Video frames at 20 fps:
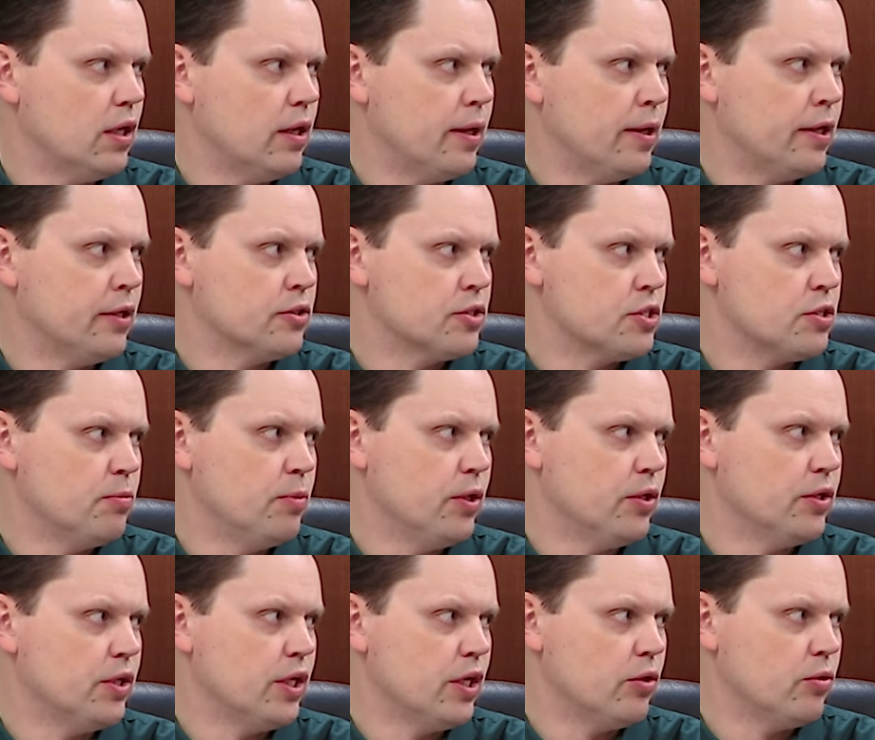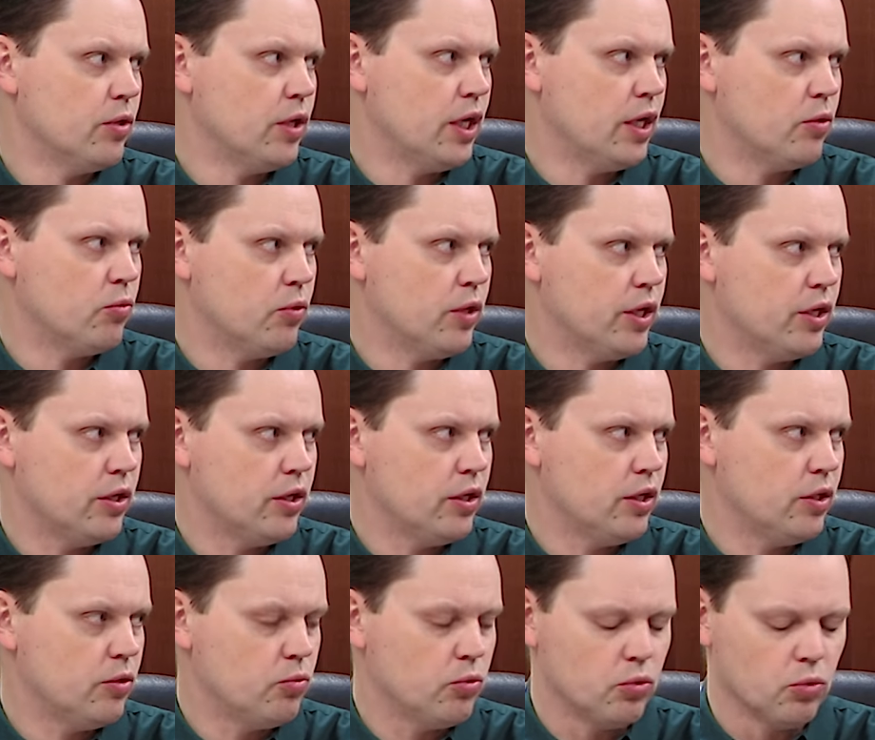agri stability and, and when it,
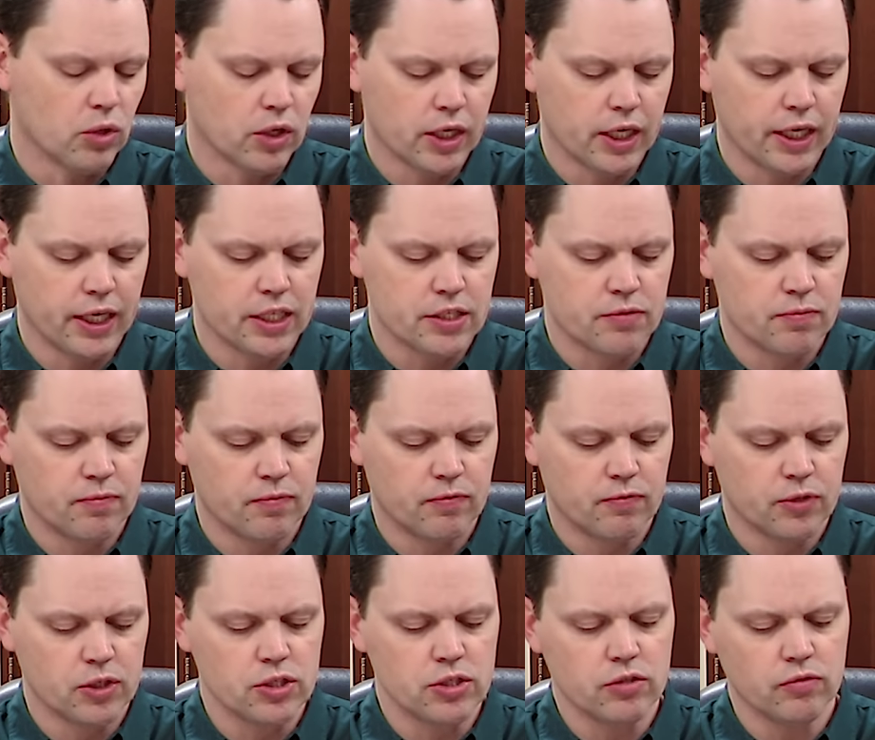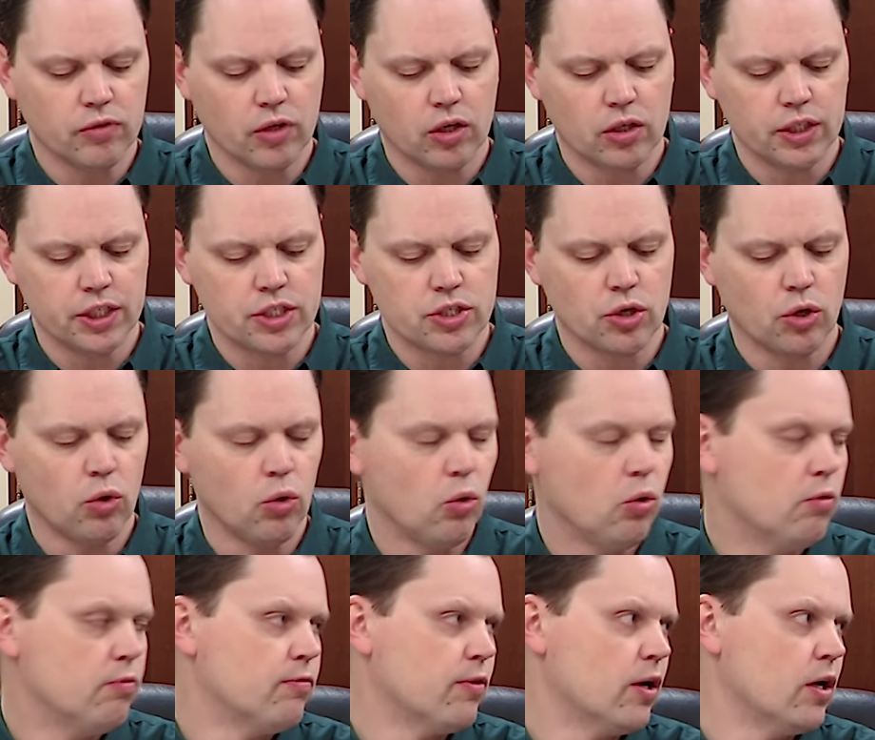it, would work. I guess first of all, it's a
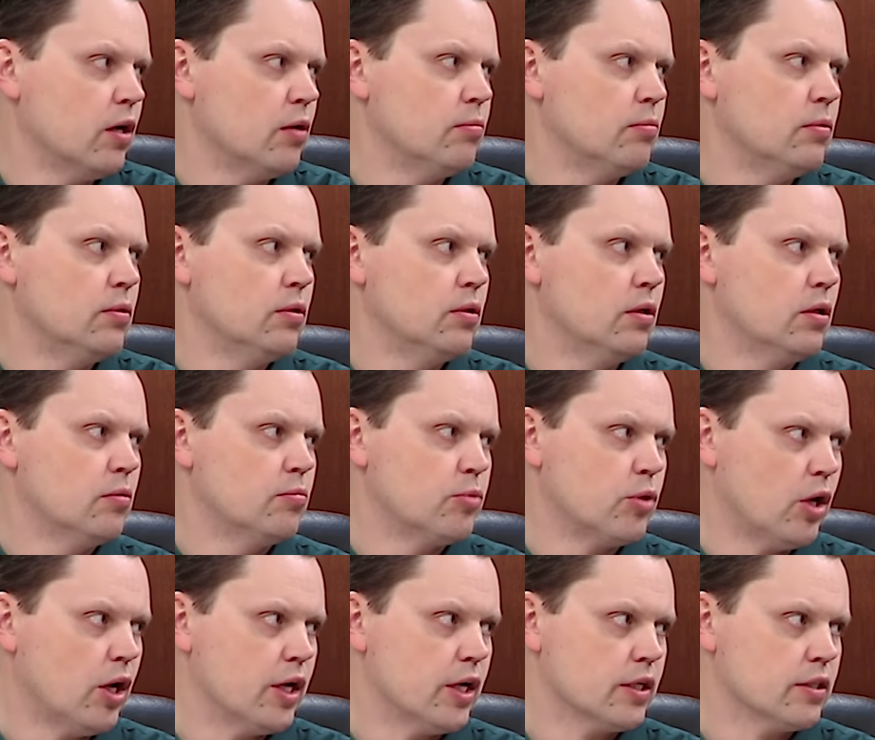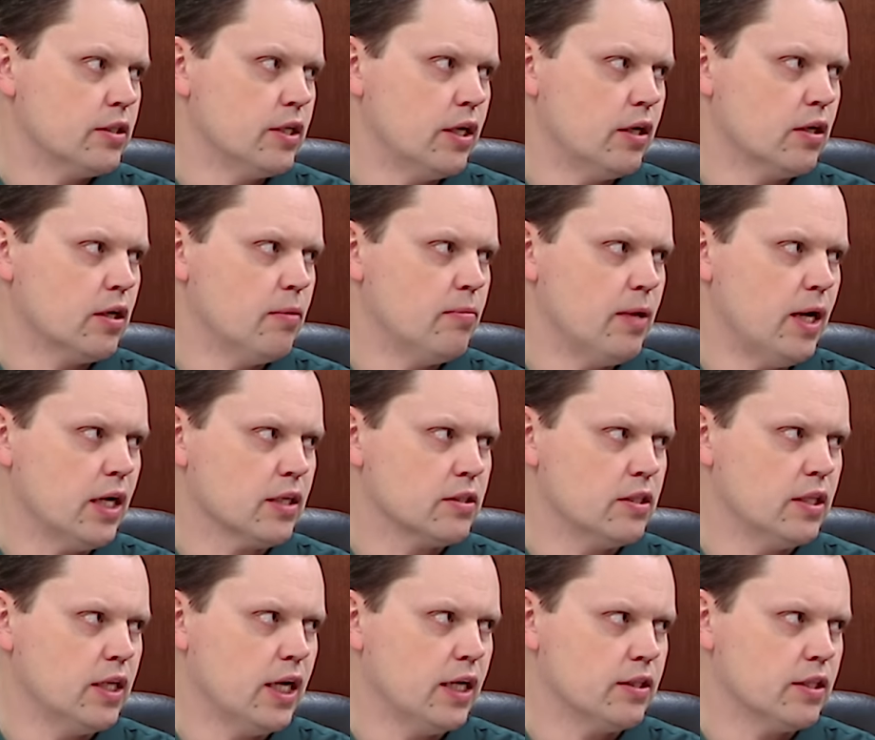whole farm product. And I'll come back
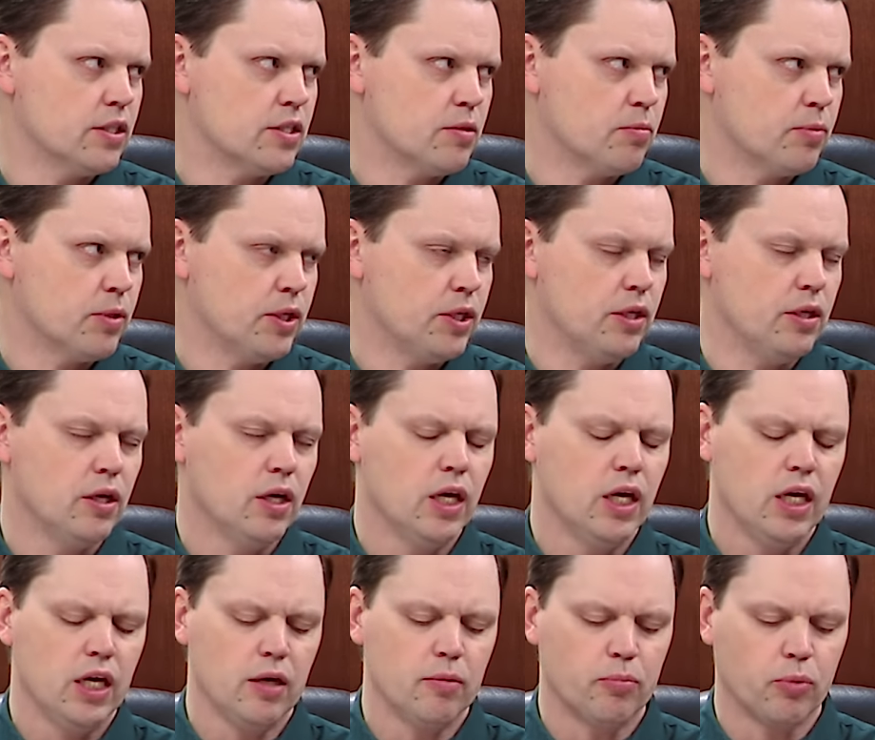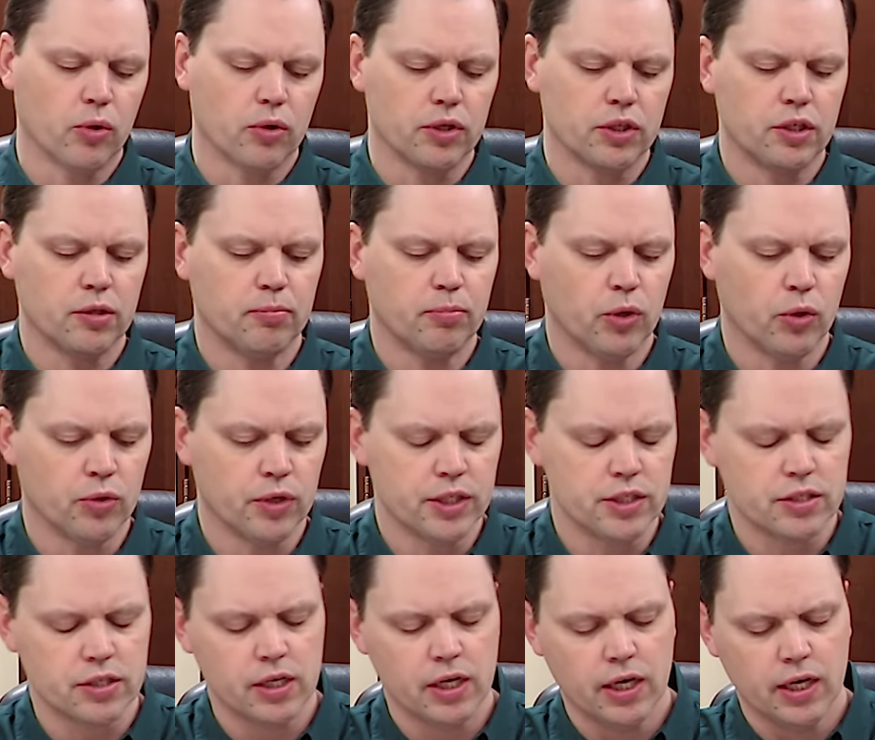to that. That's a pretty important
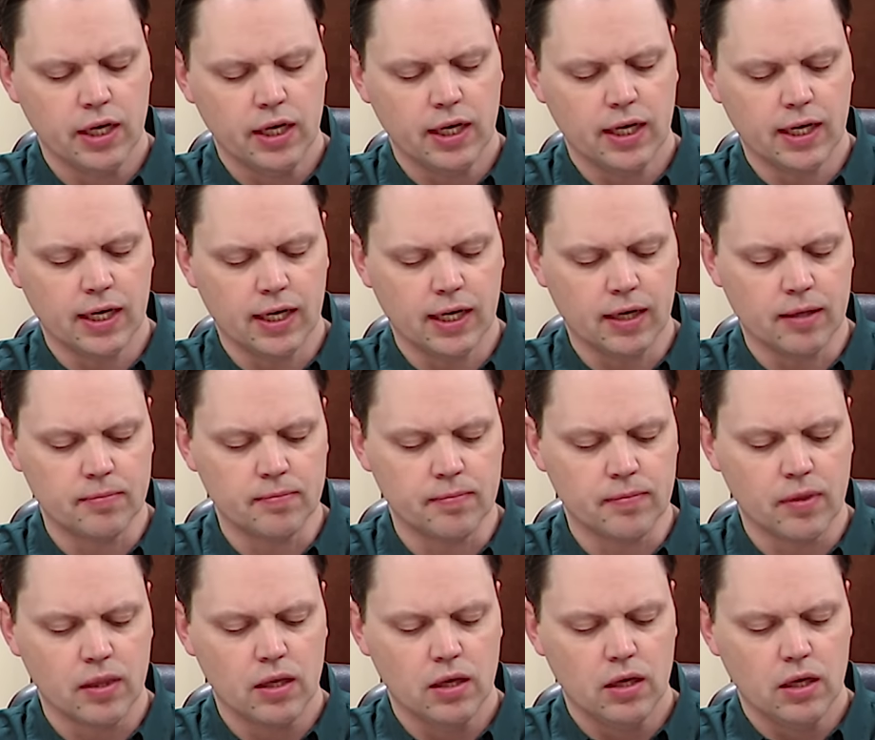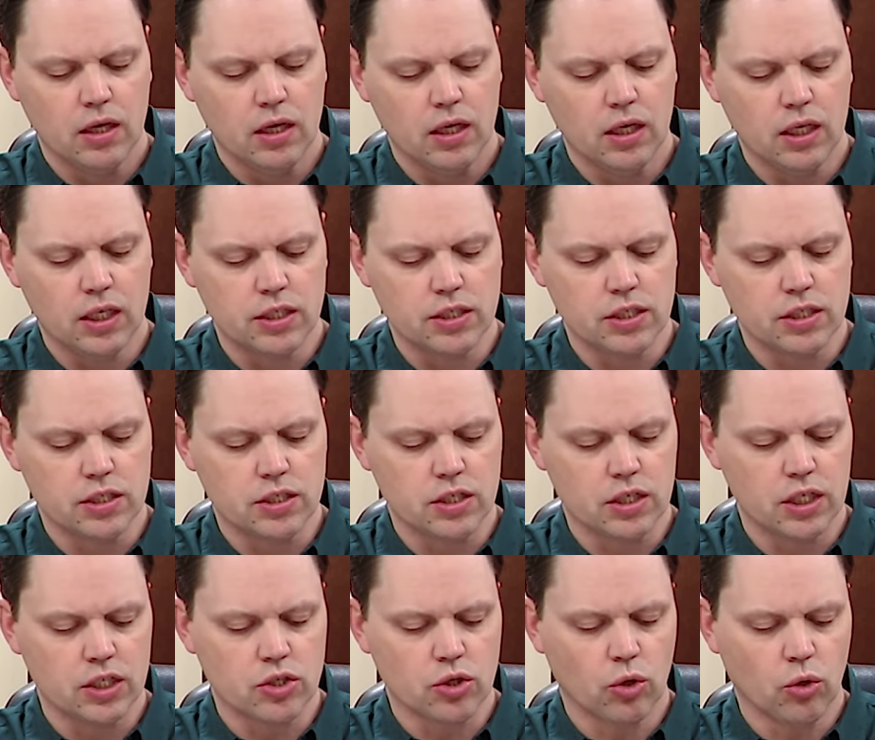component. Um, is
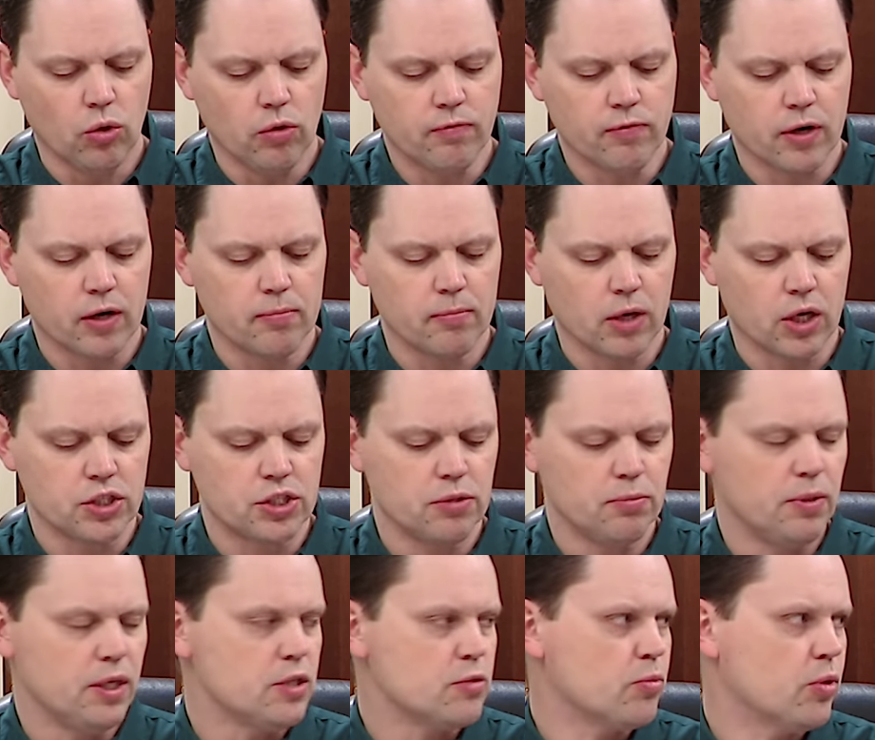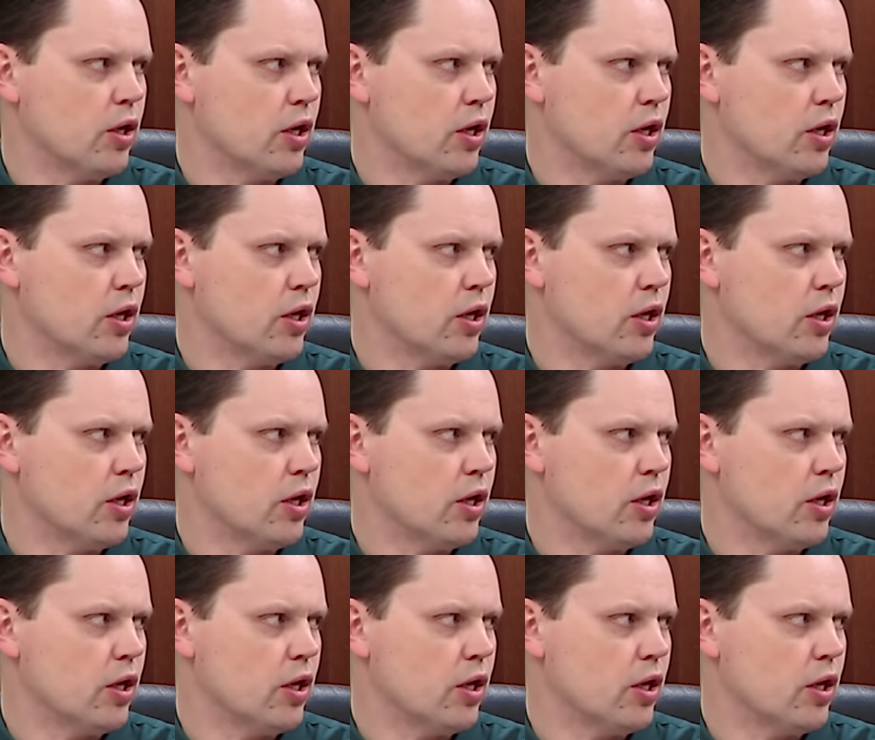it's it's a whole farm margin based